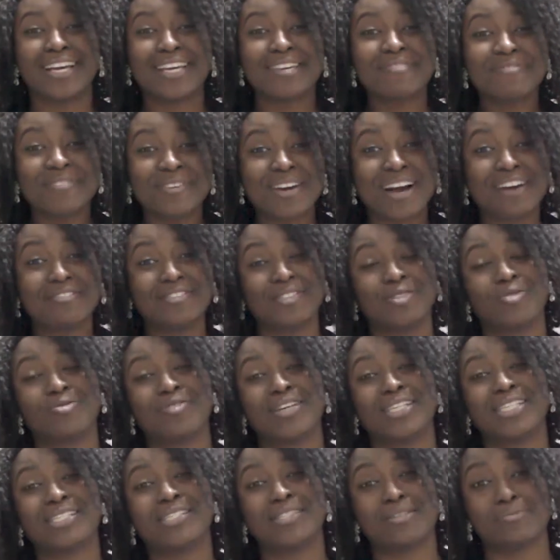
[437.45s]
If you haven't
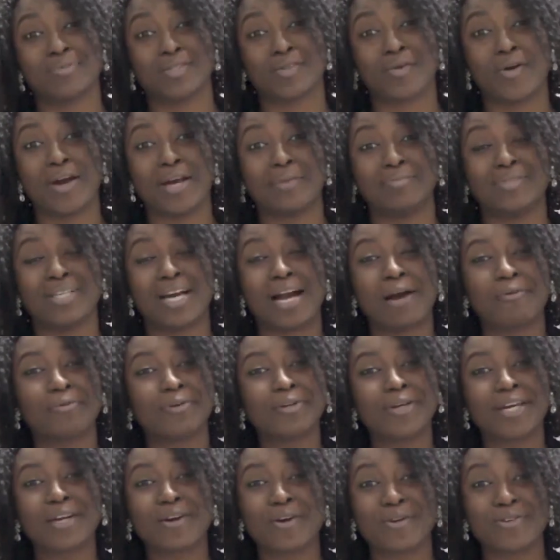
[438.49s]
already subscribed, I
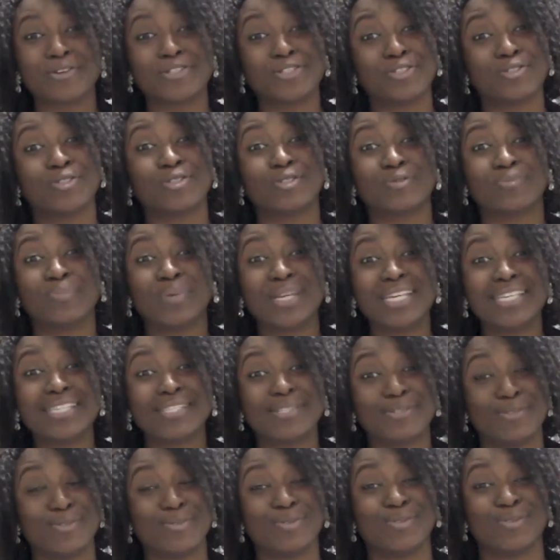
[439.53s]
want to encourage you to
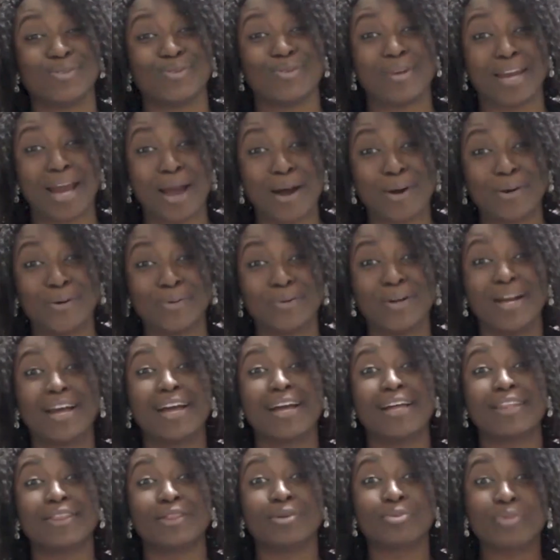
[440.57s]
please do so now.
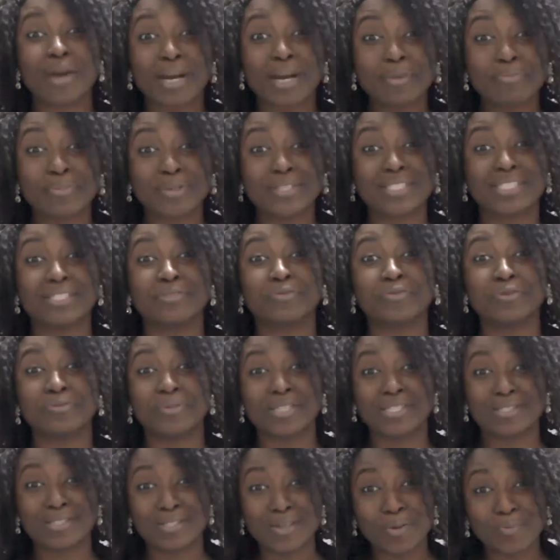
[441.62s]
The red button will be
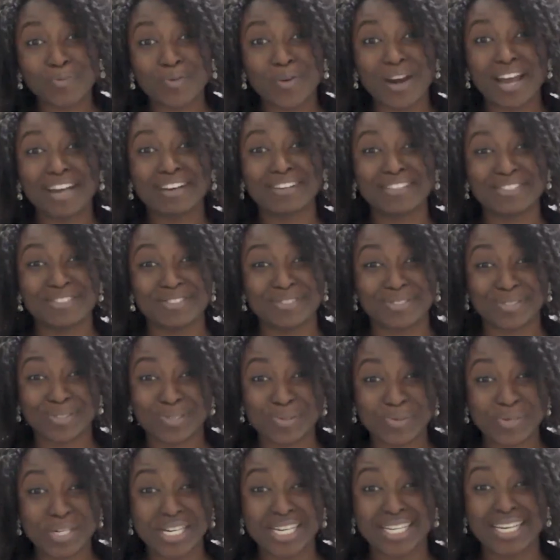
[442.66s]
somewhere on your
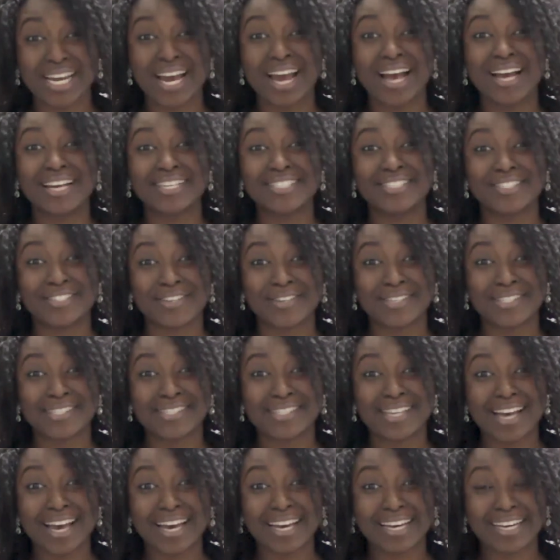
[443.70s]
screen.
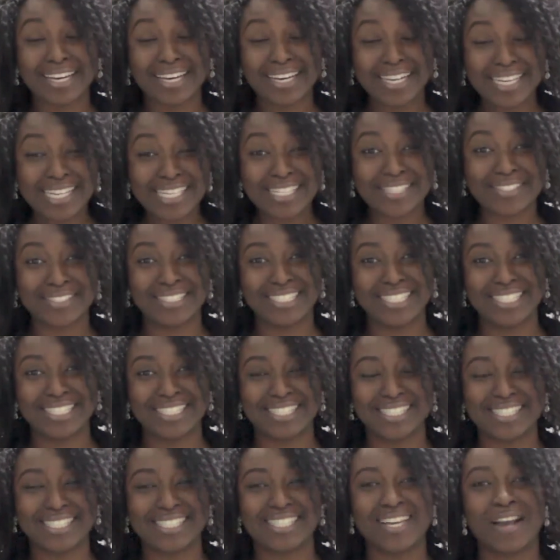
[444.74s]
Just click on
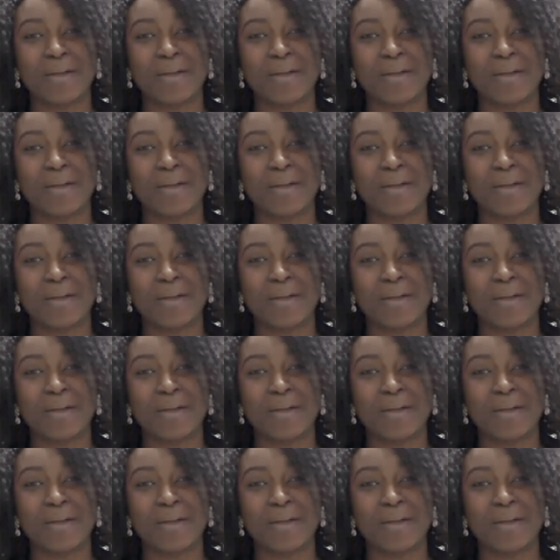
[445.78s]
it.